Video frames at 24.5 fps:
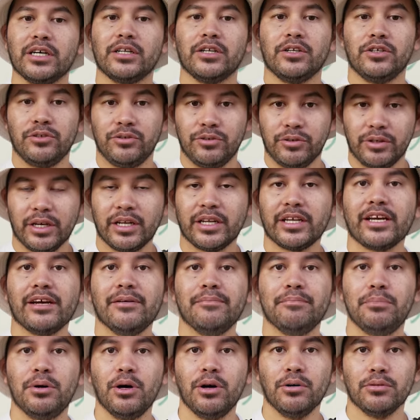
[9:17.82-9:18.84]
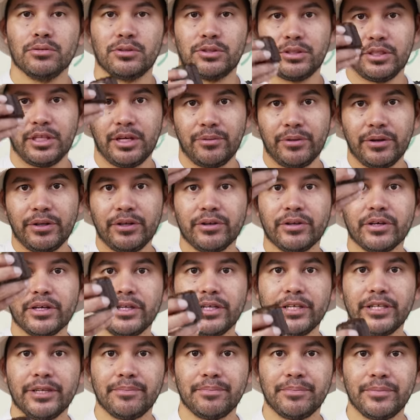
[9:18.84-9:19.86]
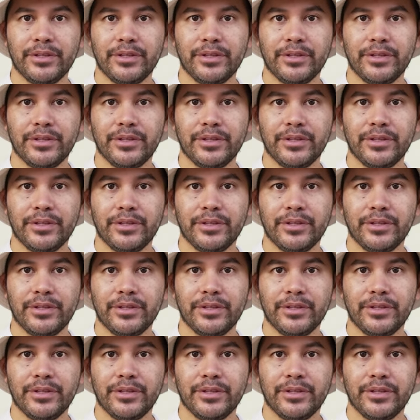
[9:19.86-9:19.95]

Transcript: gotta do. You gotta get both, so that way you can dip